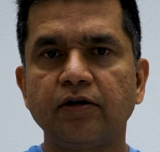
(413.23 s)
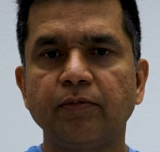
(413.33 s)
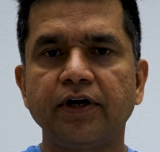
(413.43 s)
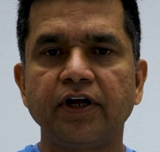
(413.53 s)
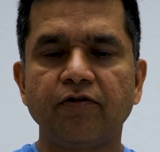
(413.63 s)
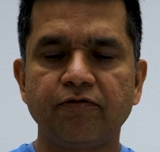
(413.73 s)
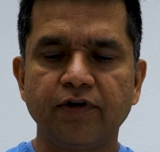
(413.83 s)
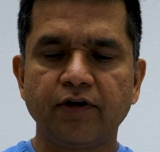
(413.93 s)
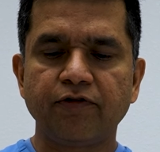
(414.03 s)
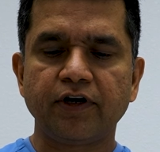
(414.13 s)
Mind that
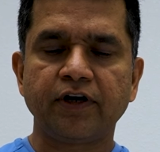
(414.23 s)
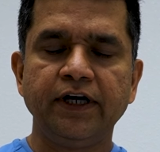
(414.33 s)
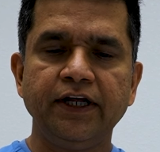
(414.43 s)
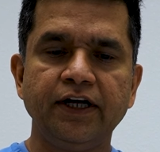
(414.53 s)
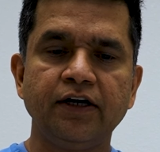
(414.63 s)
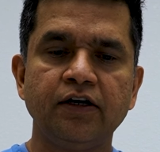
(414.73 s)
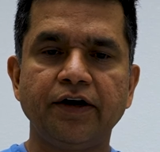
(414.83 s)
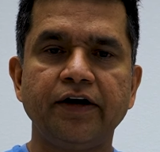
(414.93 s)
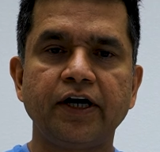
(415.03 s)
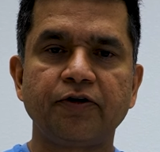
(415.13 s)
we are heating
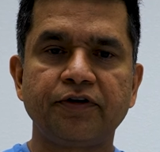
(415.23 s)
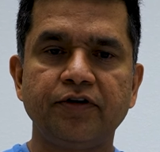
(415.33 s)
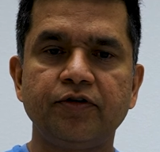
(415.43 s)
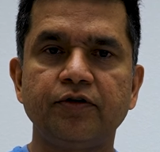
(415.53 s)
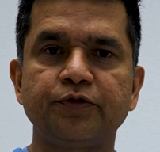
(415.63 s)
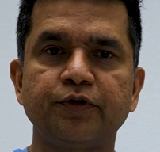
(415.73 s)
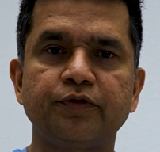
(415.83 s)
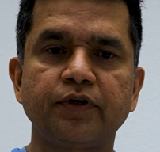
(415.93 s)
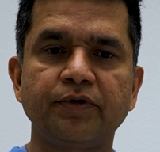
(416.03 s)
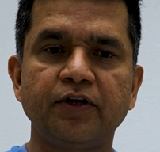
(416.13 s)
nerve tissue, so
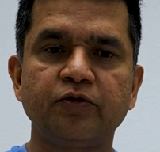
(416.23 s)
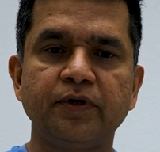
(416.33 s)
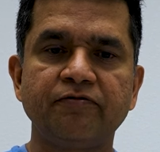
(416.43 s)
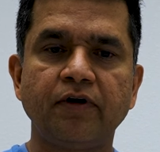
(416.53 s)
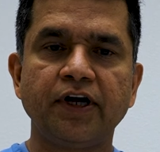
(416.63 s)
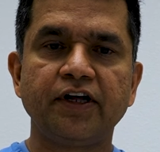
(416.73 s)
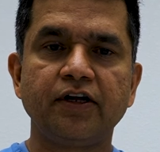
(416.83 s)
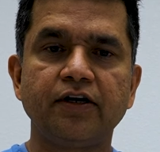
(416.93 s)
sometimes you may find a